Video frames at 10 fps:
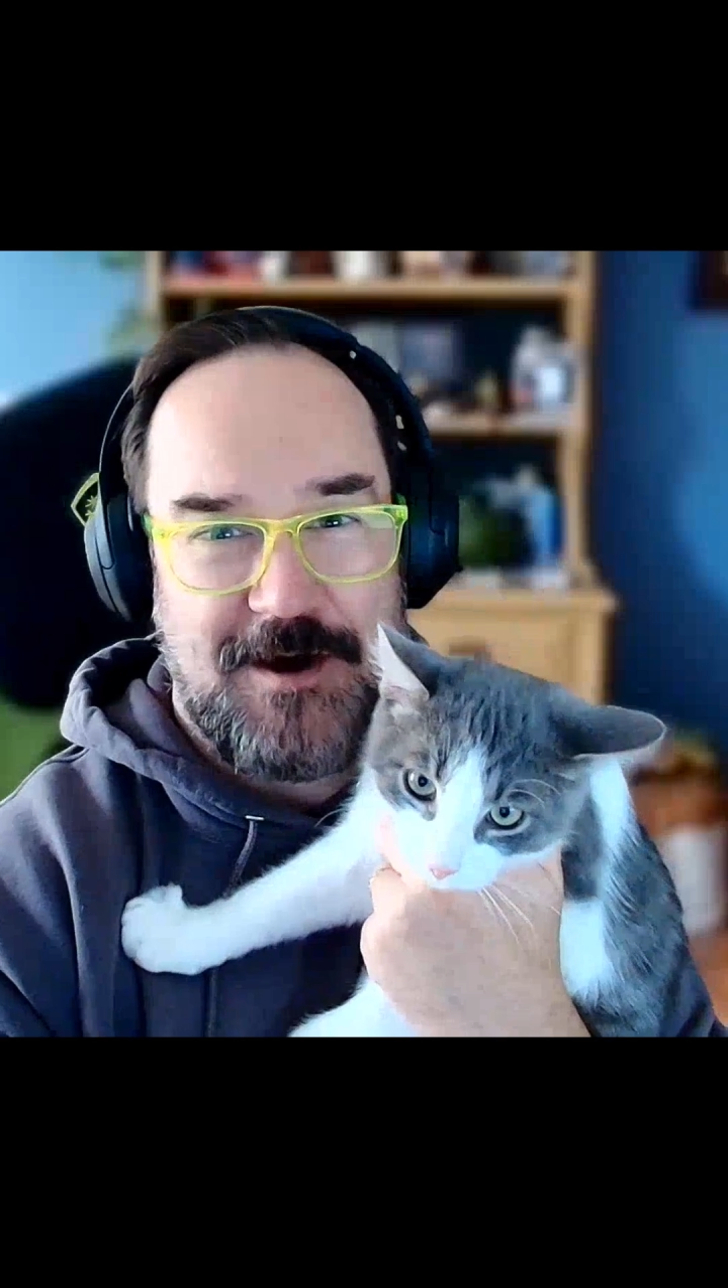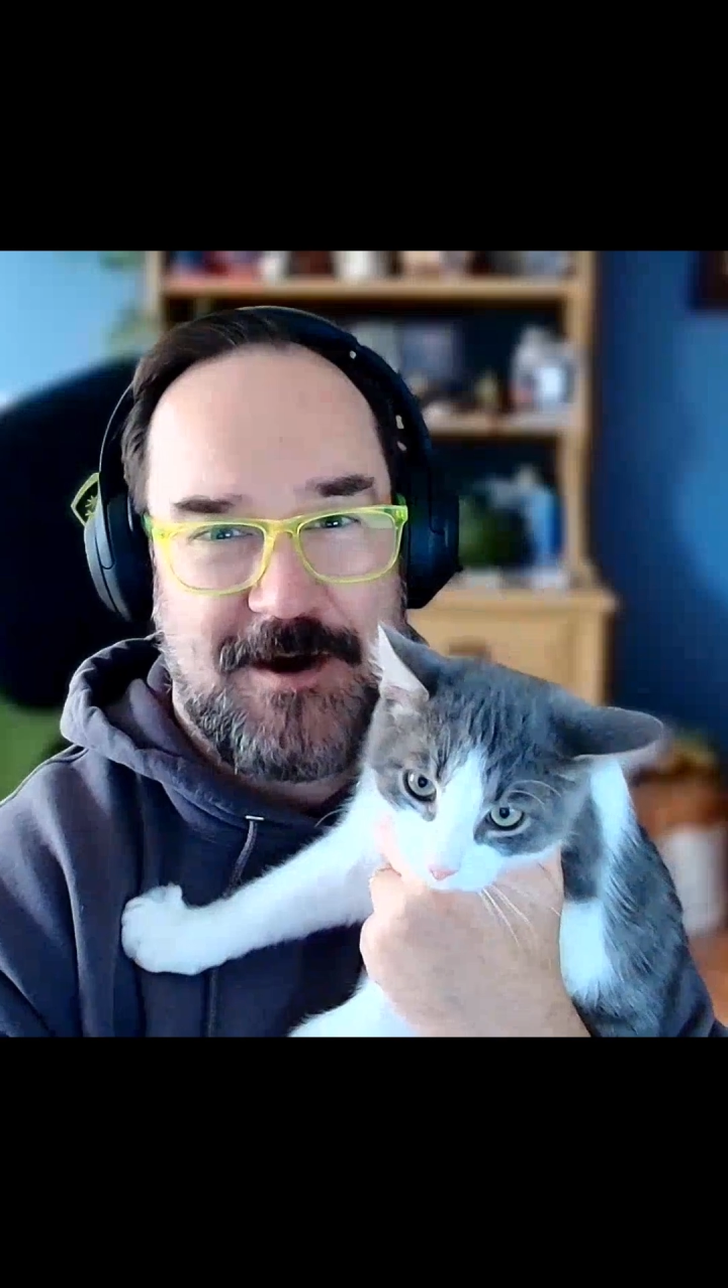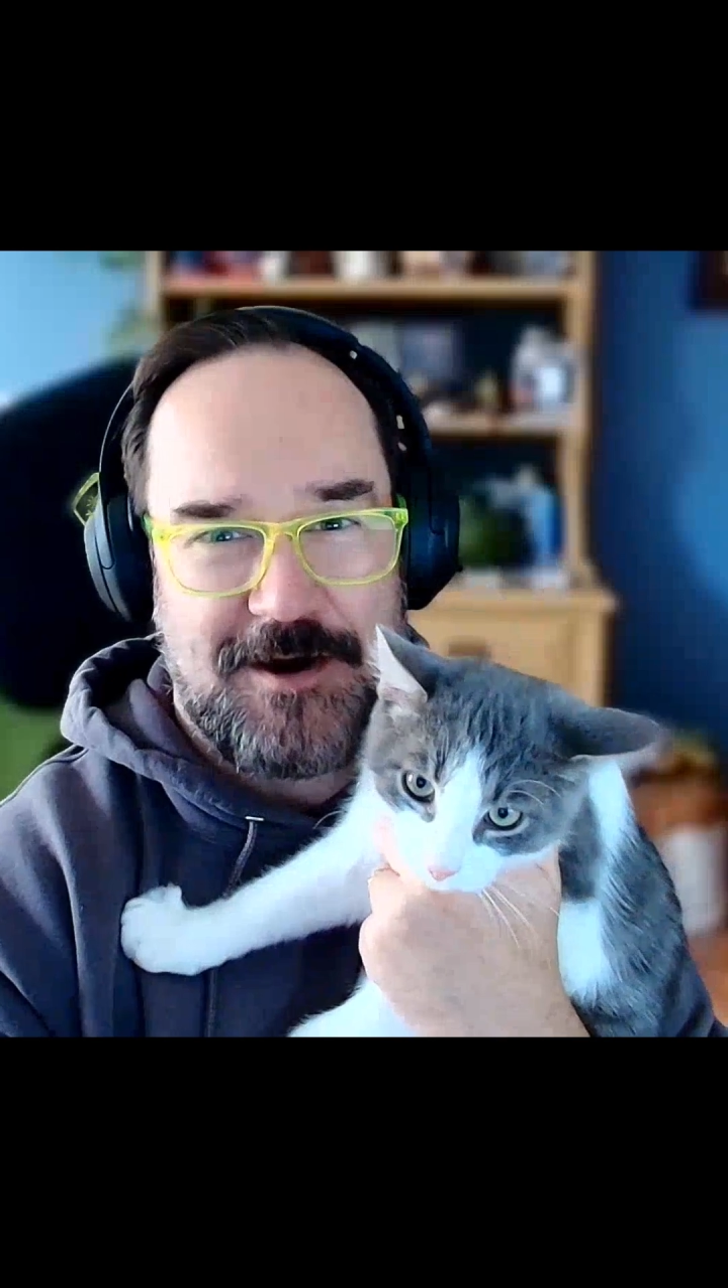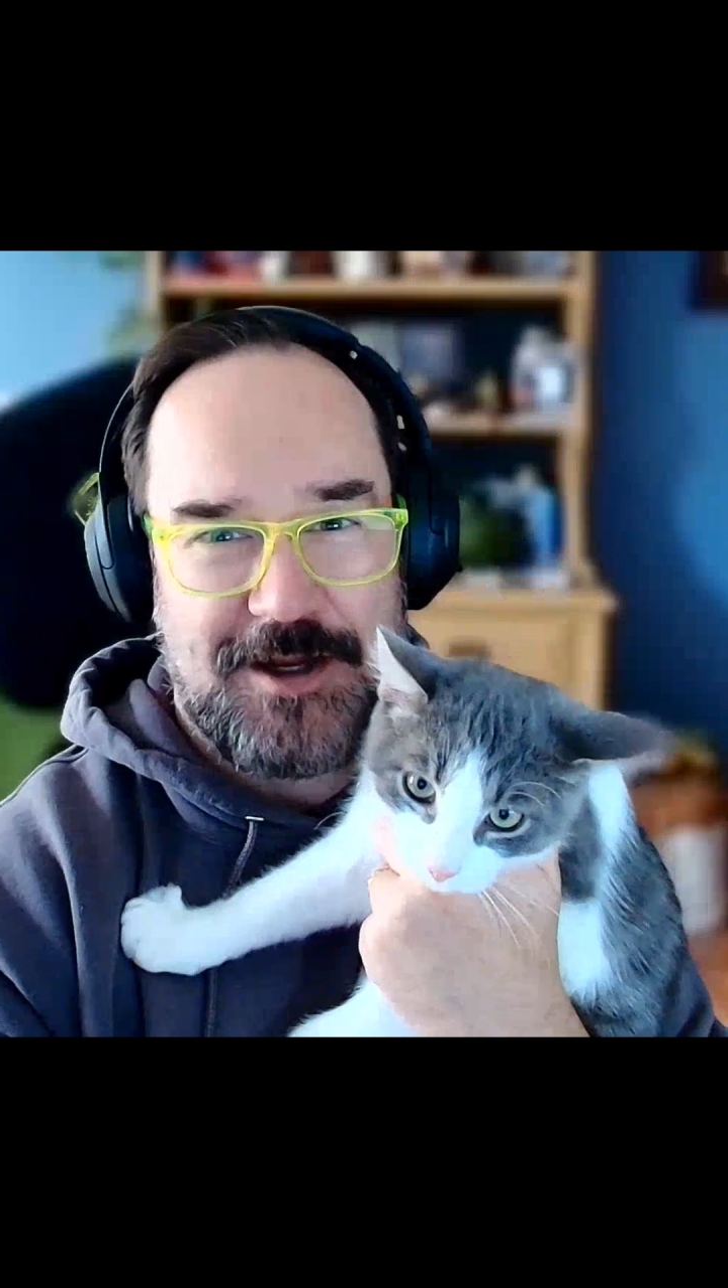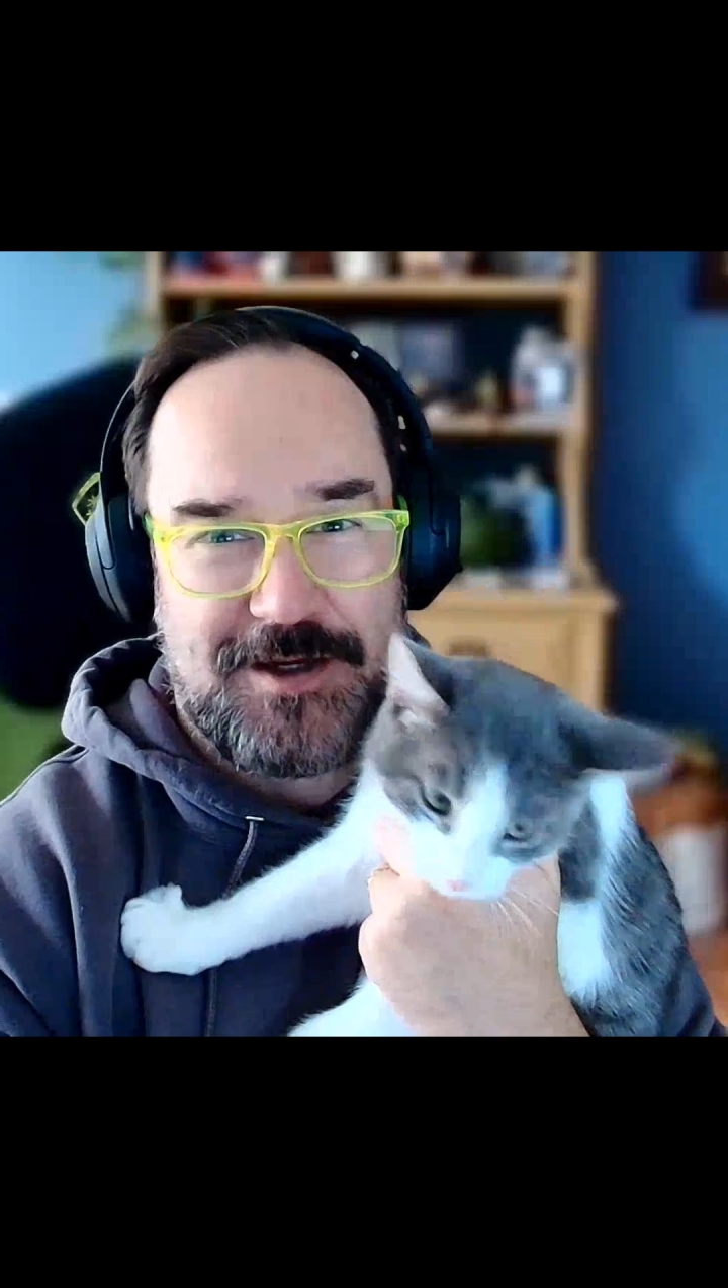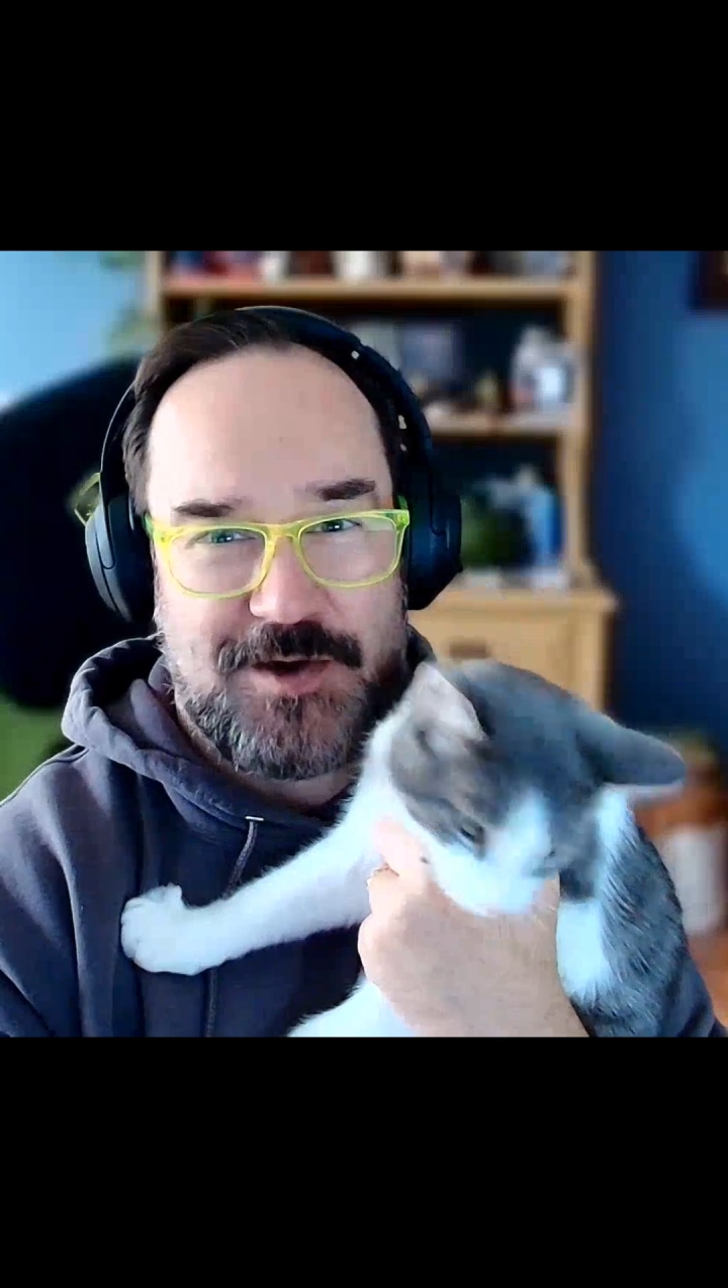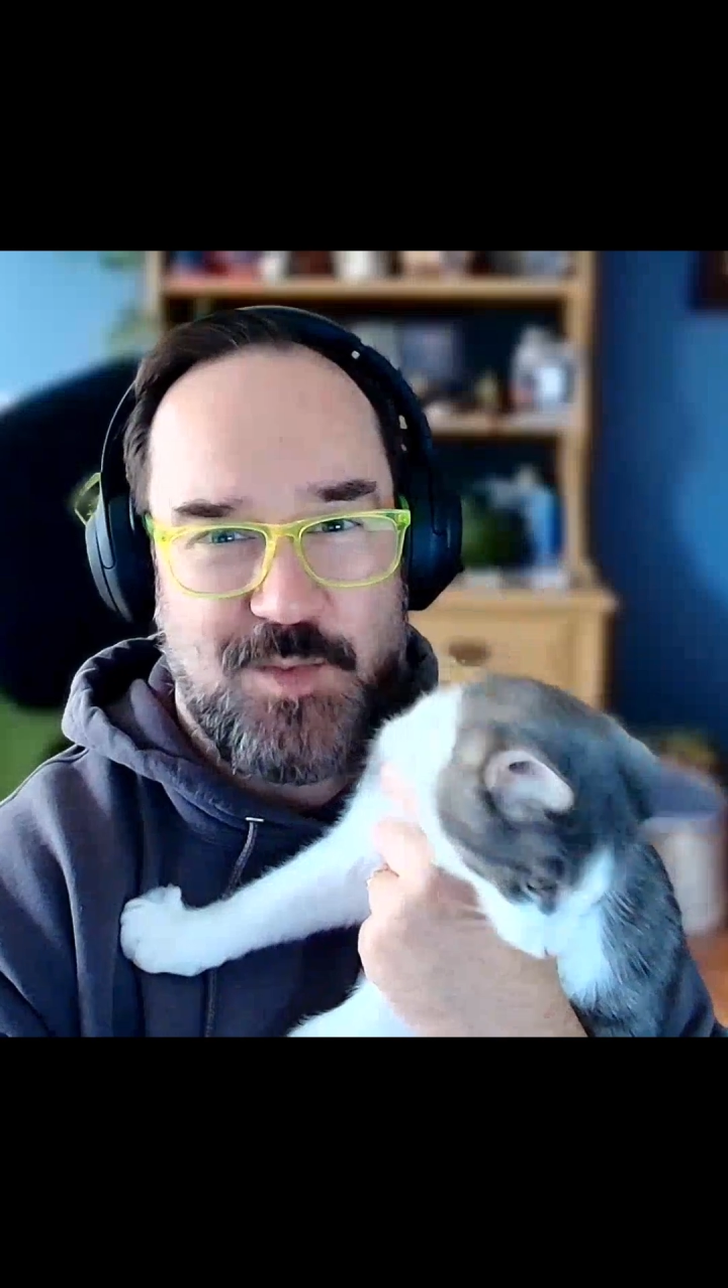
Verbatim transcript: Claude in